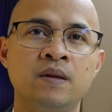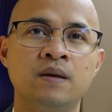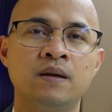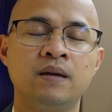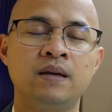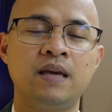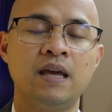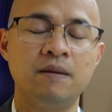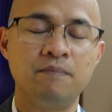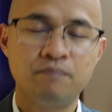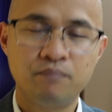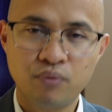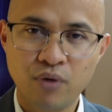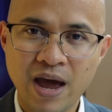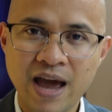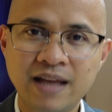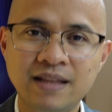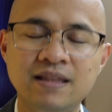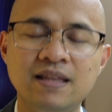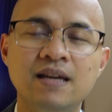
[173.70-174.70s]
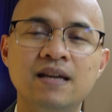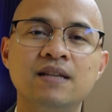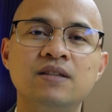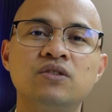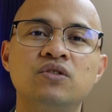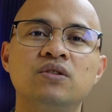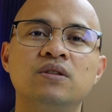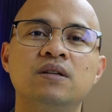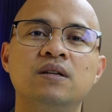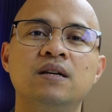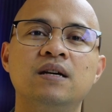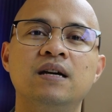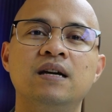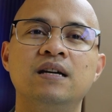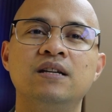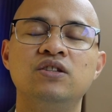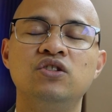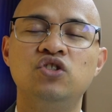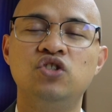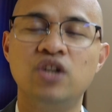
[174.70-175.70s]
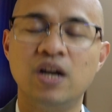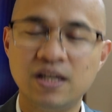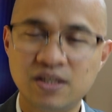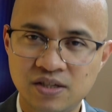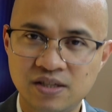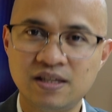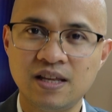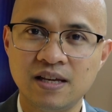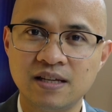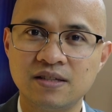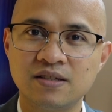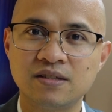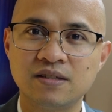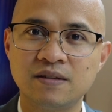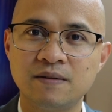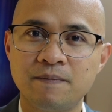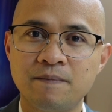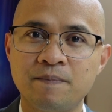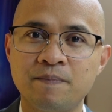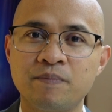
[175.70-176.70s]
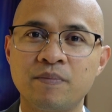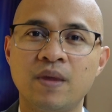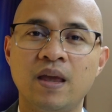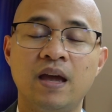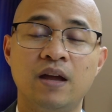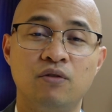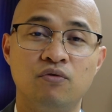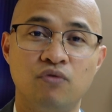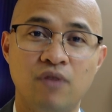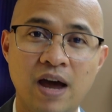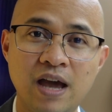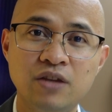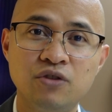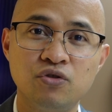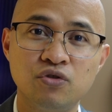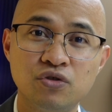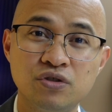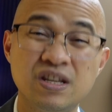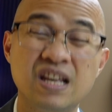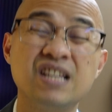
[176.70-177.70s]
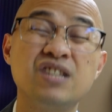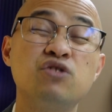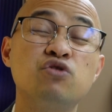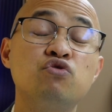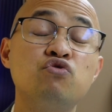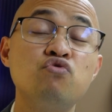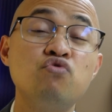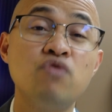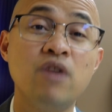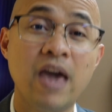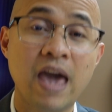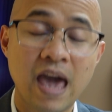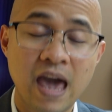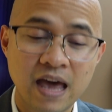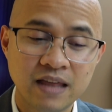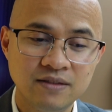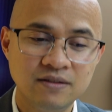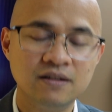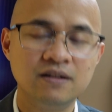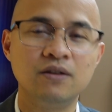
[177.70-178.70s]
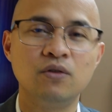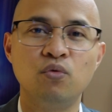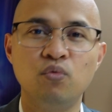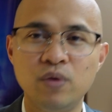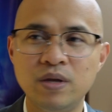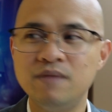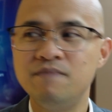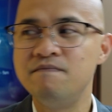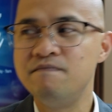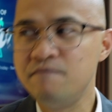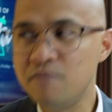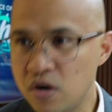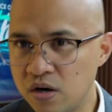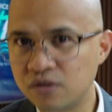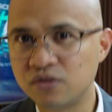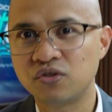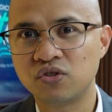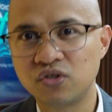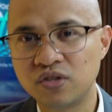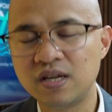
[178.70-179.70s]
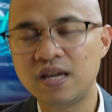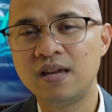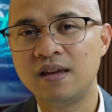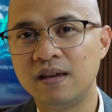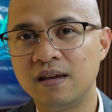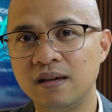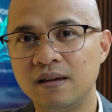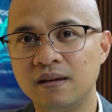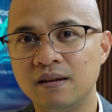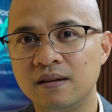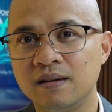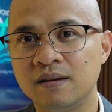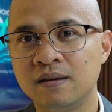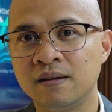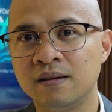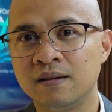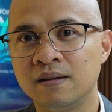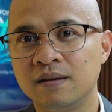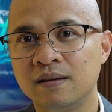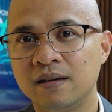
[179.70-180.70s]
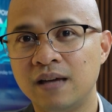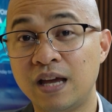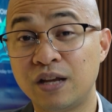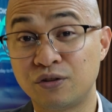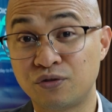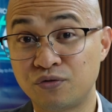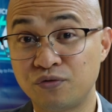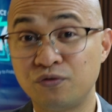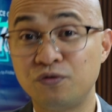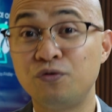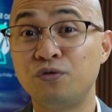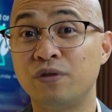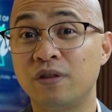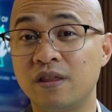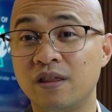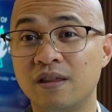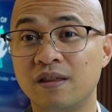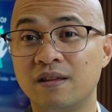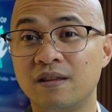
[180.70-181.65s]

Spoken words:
can practice justice and righteousness together with mercy and truth.